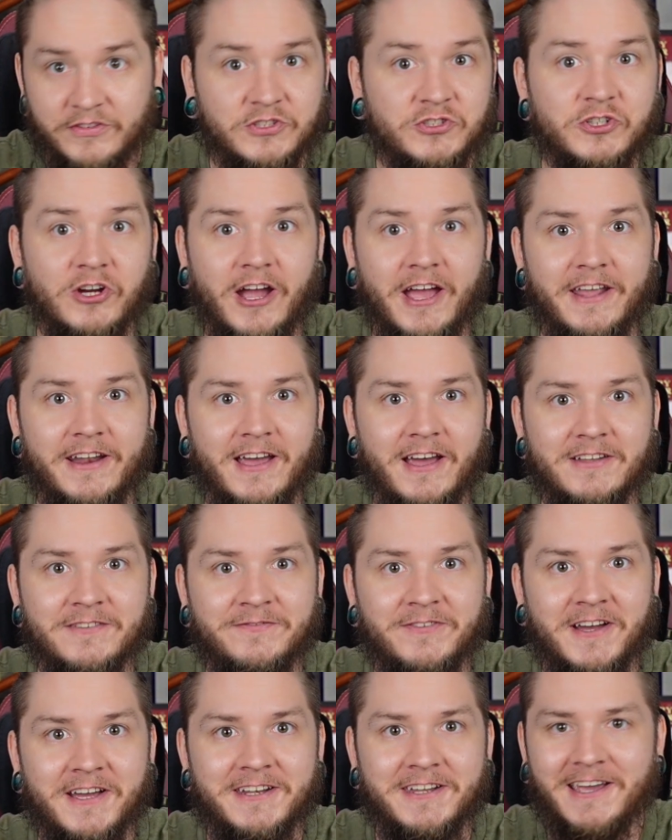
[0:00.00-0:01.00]
to try it out and
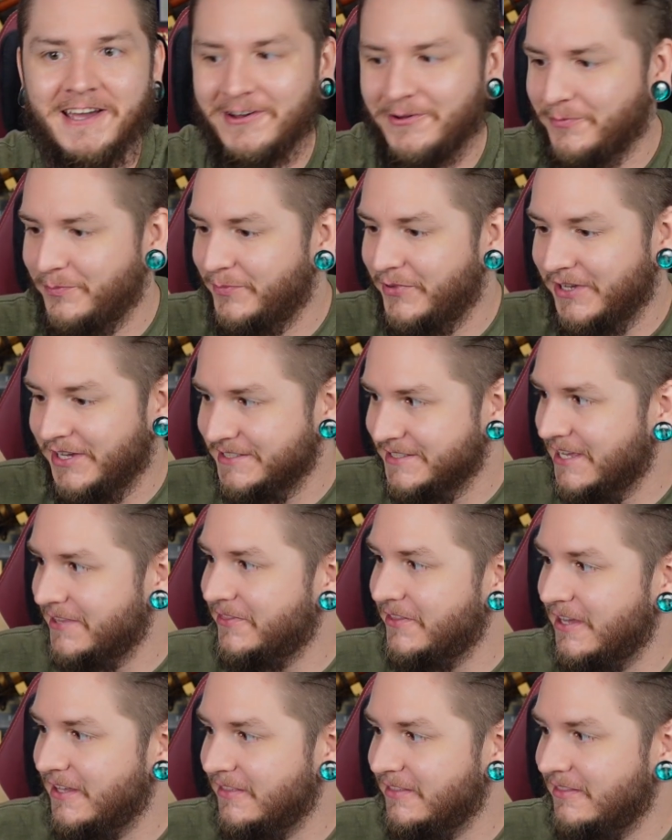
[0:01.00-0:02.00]
find out, because I
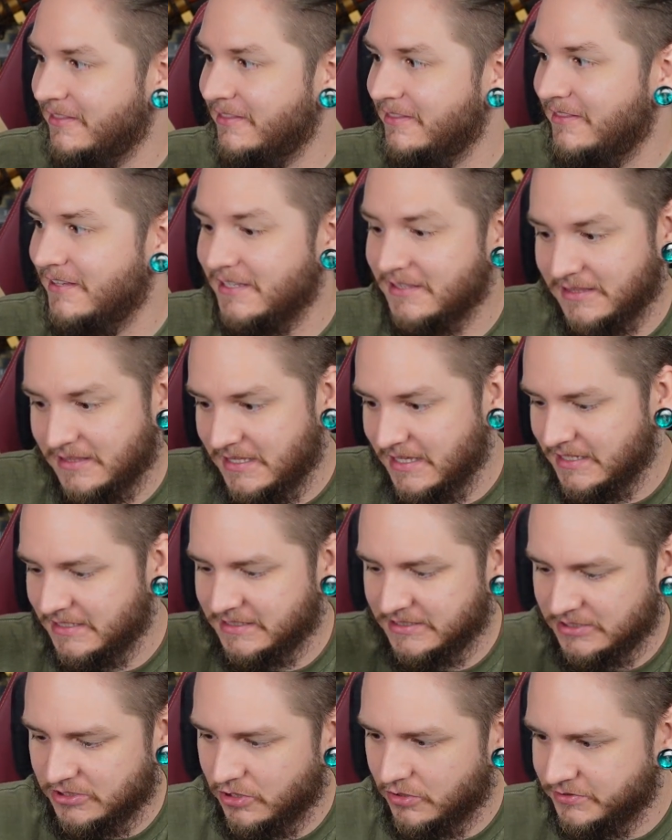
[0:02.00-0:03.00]
think that
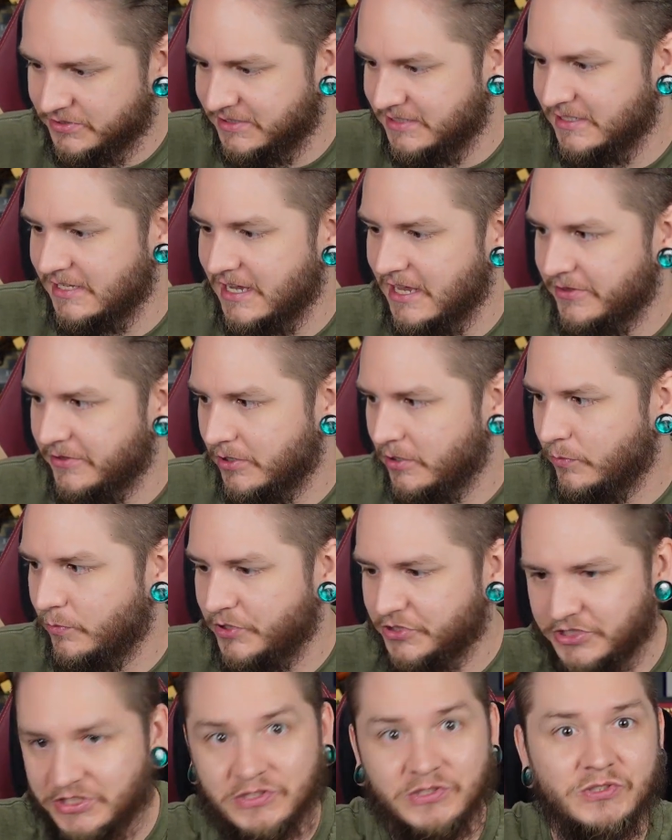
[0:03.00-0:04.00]
this goes together,
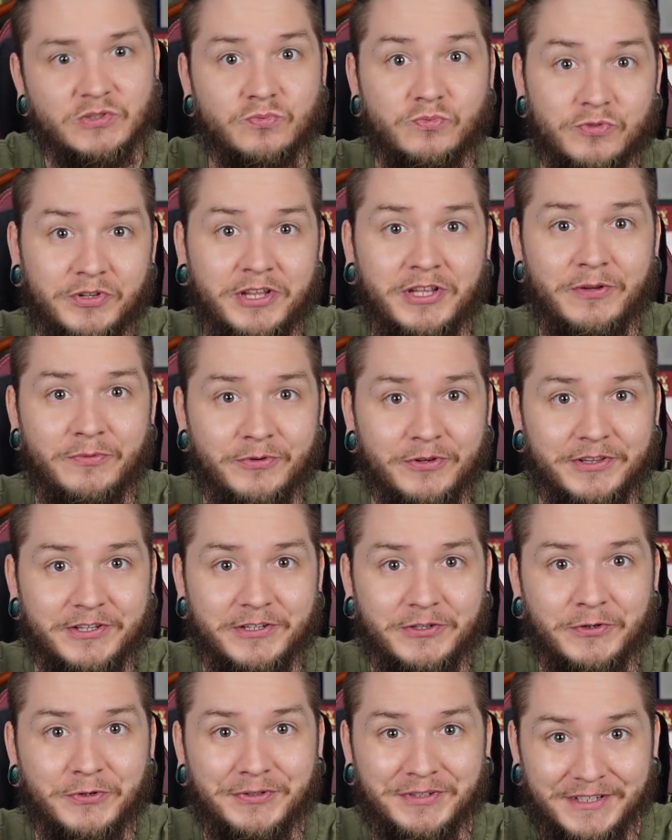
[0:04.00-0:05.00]
which is really
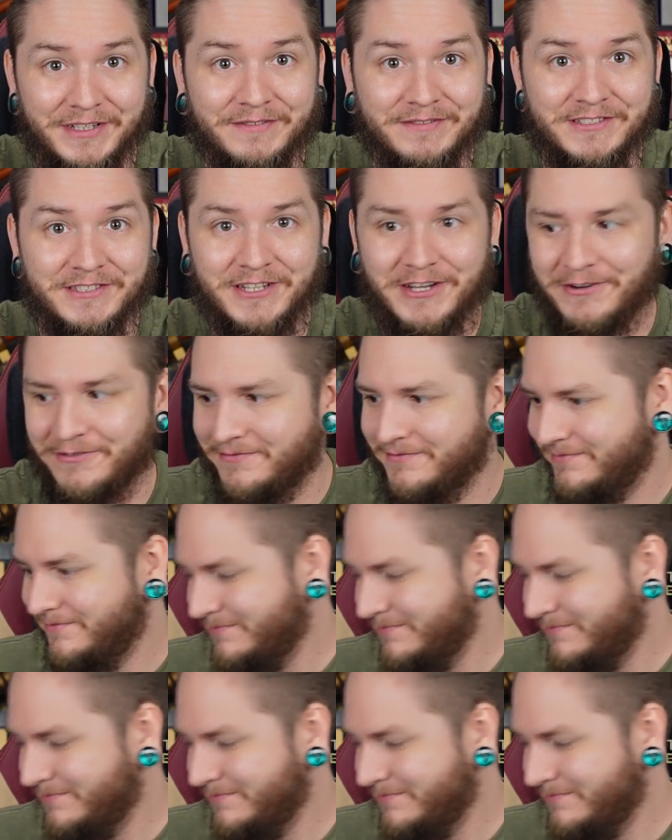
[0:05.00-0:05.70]
cool if so.